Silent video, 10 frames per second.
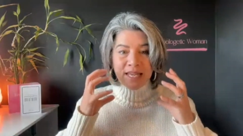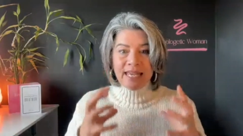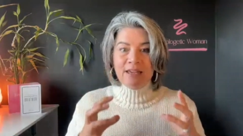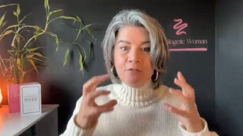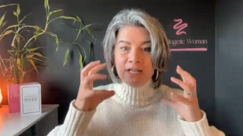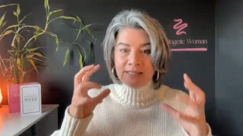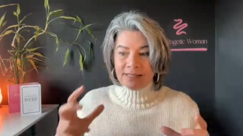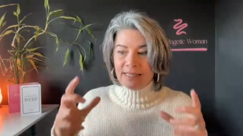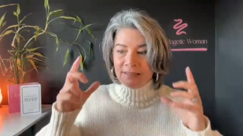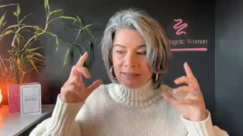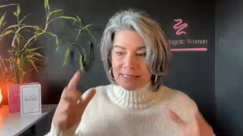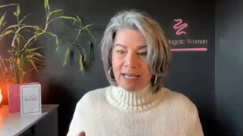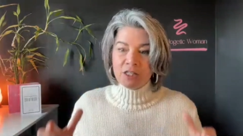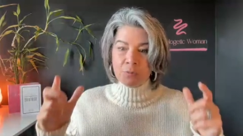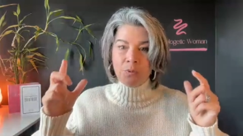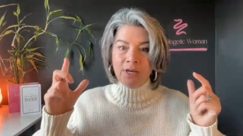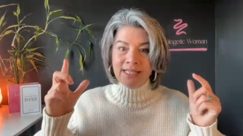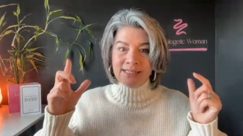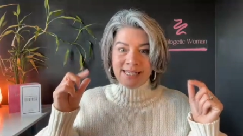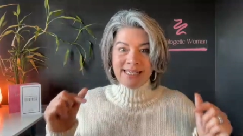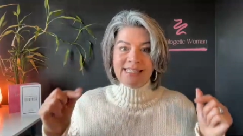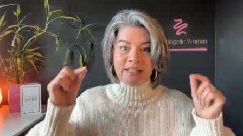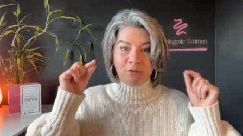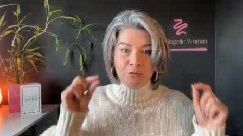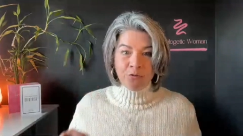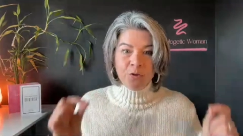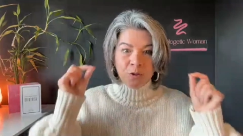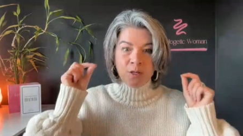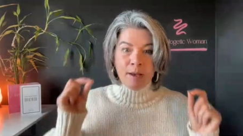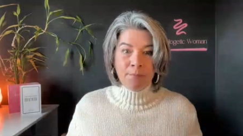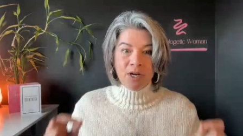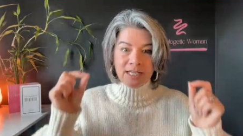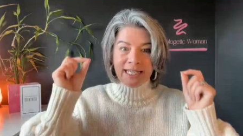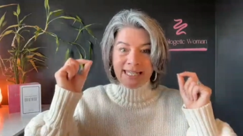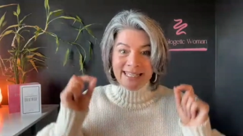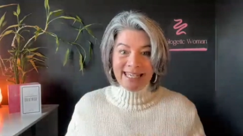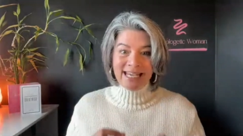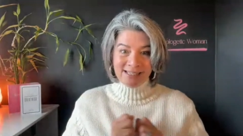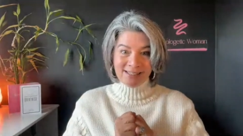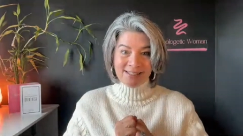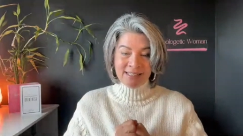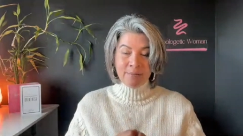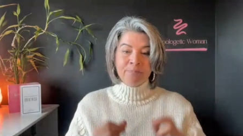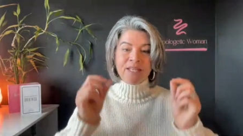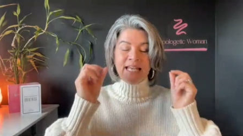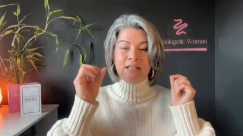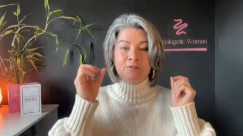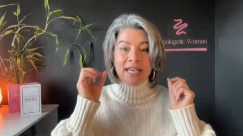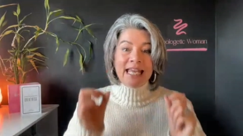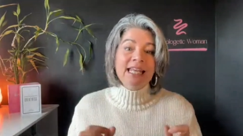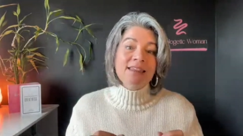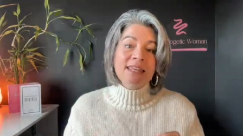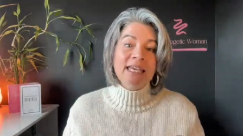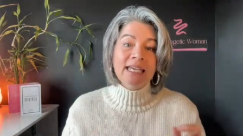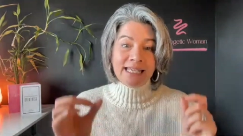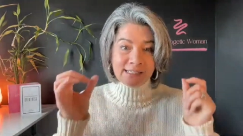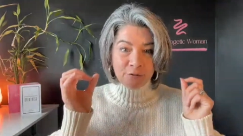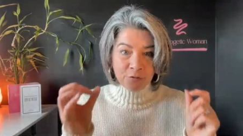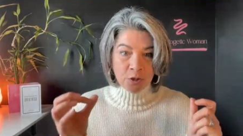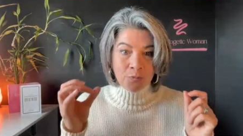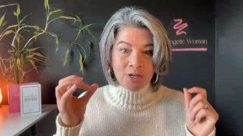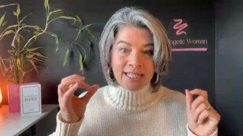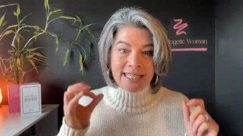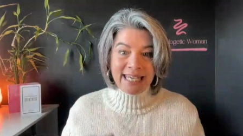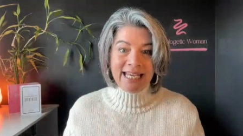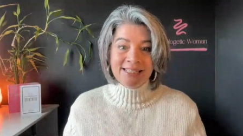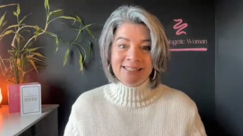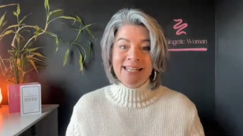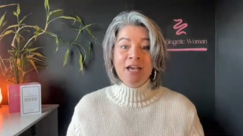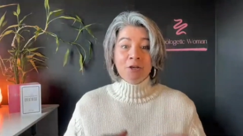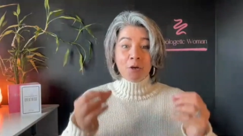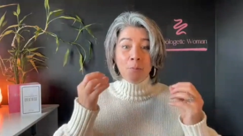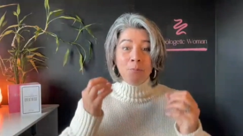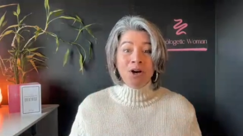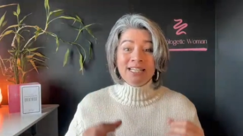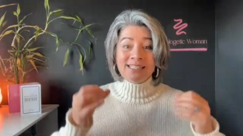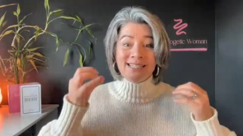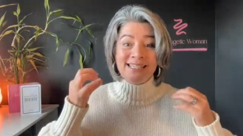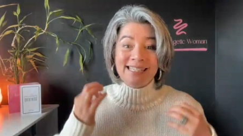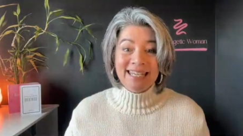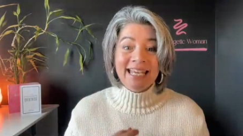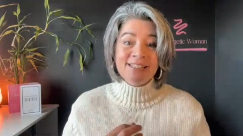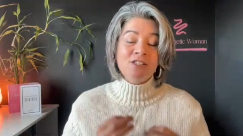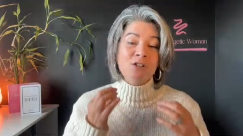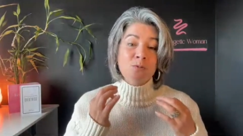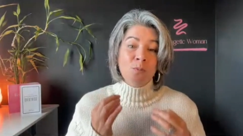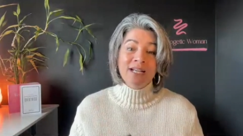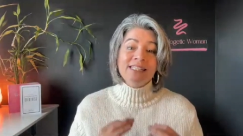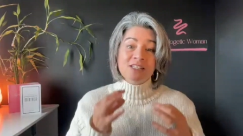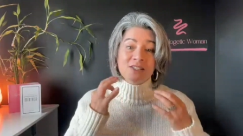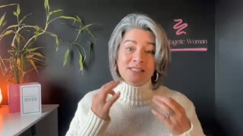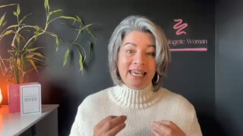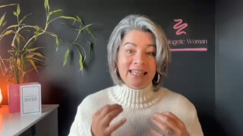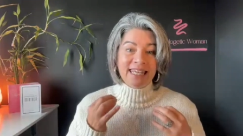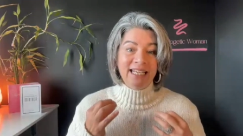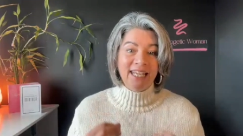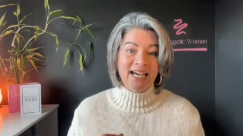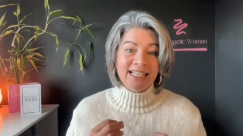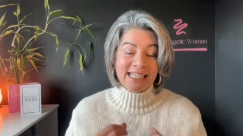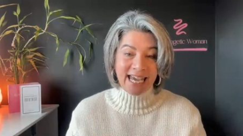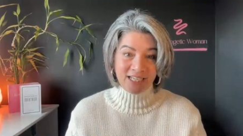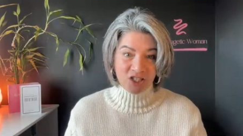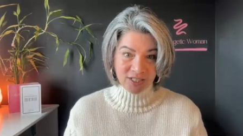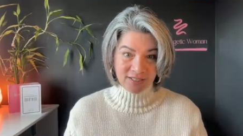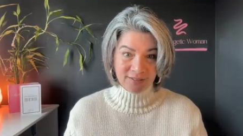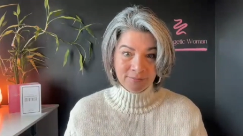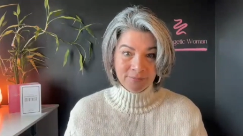every single touch point is a full body yes. And if anything is a full body yes, your body says yes to wanting to take the aligned action.